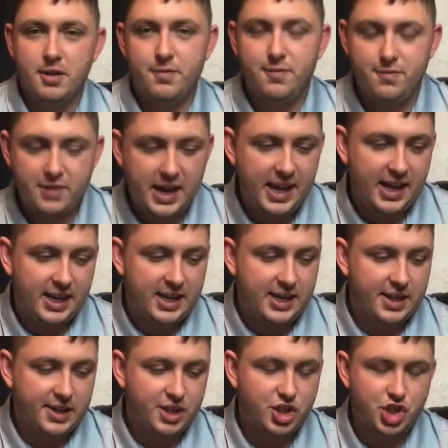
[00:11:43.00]

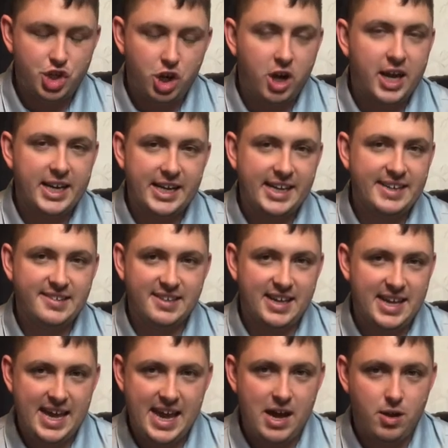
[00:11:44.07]
fake Chinese
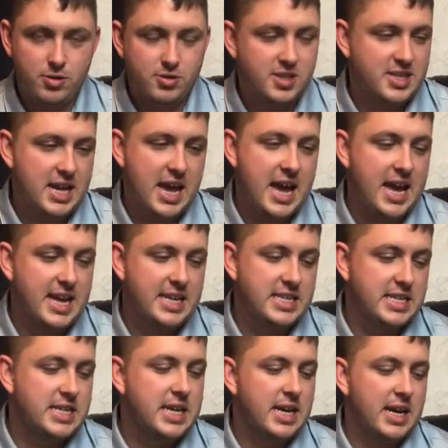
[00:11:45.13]
accounts,
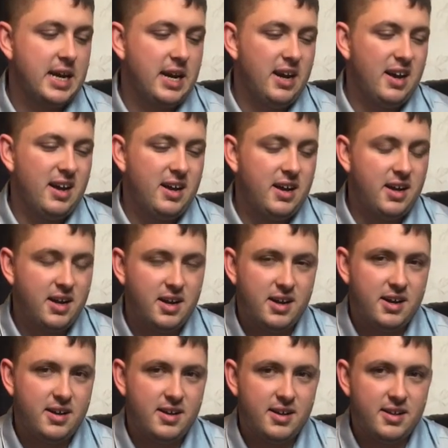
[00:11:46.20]
and
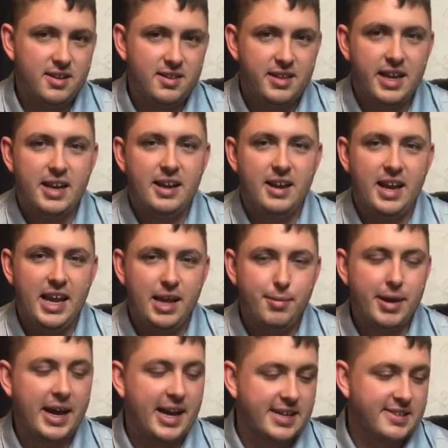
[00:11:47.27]
then
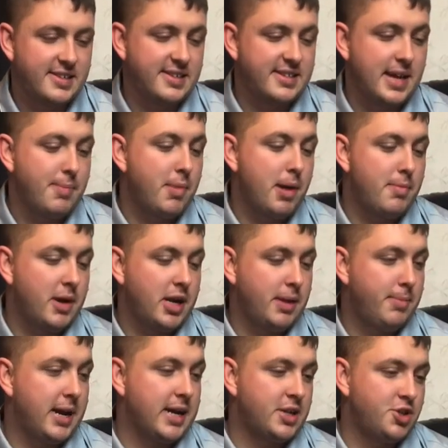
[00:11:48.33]
eBay has to send my
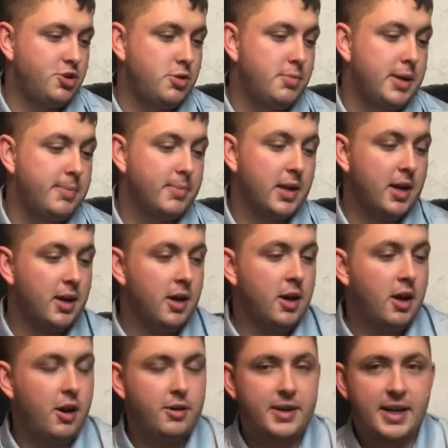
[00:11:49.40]
money back to me.
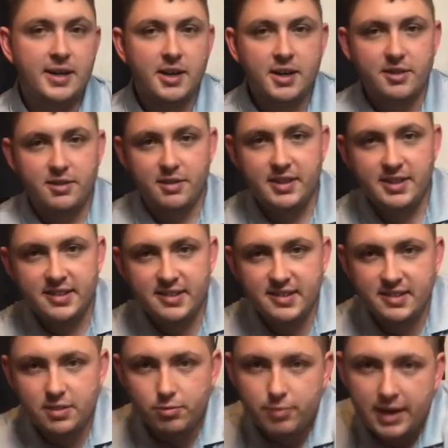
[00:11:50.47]
Okay, so this
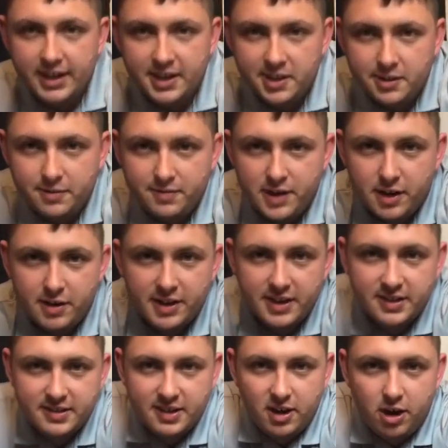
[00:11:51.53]
is the regular
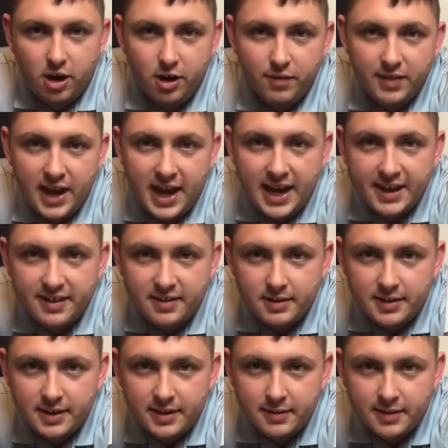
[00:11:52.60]
variant of
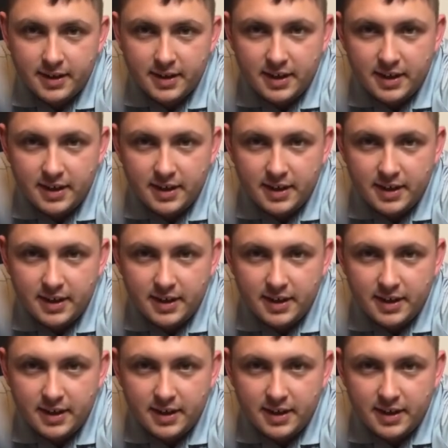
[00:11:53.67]
Aguilar.